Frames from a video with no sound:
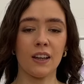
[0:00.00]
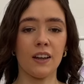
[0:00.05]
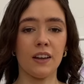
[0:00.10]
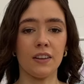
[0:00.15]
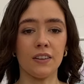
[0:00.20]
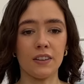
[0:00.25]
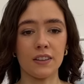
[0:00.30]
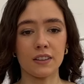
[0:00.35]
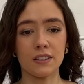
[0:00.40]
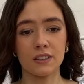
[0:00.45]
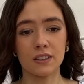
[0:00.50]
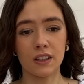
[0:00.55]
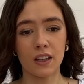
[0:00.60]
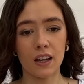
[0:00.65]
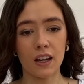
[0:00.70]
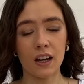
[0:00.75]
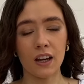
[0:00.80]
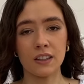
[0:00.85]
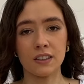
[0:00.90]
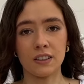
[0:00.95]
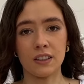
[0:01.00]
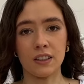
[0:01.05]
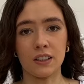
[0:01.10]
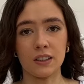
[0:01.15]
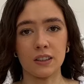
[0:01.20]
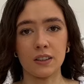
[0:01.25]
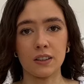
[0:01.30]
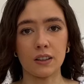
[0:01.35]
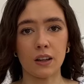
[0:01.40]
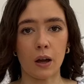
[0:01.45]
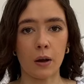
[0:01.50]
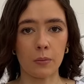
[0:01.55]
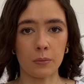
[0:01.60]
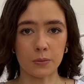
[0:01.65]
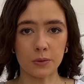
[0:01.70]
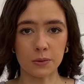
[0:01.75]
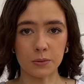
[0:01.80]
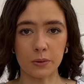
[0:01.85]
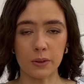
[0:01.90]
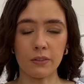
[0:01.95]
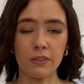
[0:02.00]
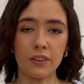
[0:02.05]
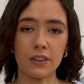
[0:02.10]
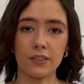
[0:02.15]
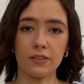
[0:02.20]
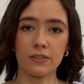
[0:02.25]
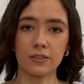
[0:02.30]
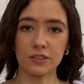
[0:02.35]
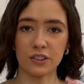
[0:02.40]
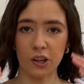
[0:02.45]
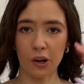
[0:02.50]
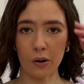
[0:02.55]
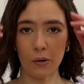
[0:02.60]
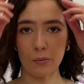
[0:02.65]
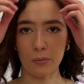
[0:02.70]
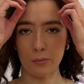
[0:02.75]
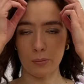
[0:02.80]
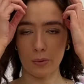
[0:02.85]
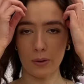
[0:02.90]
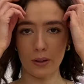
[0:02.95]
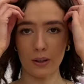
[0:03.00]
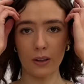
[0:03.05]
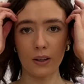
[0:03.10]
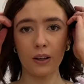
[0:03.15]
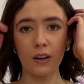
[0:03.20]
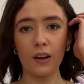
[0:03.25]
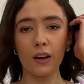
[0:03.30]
this skirt actually comes with a different top, but